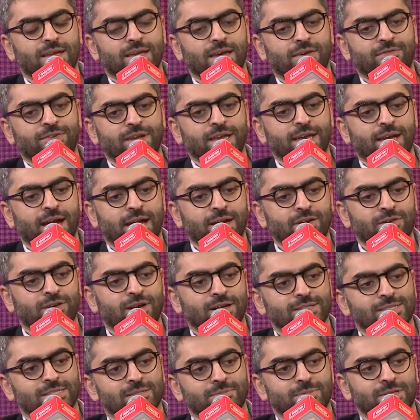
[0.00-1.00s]
every kind of
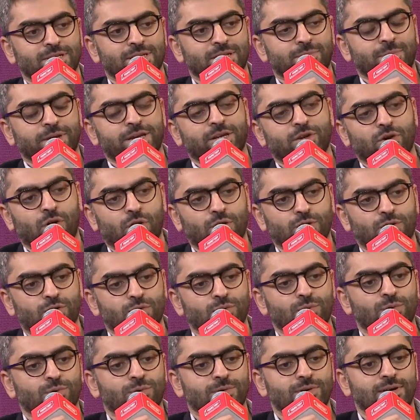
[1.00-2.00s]
customer that we talk
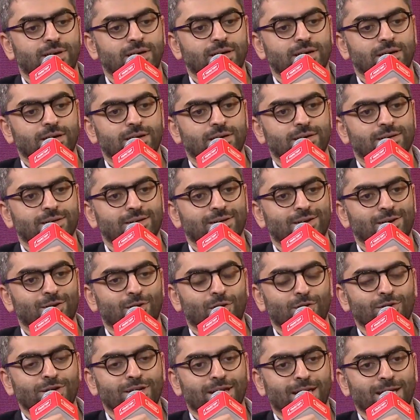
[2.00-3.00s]
to, a
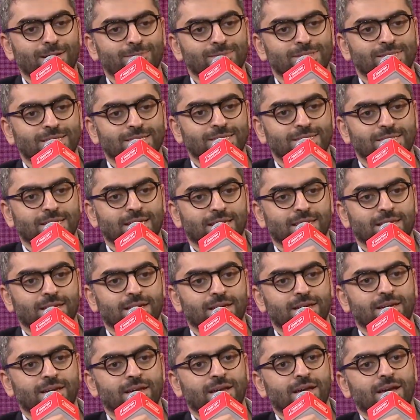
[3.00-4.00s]
lot of times they say that,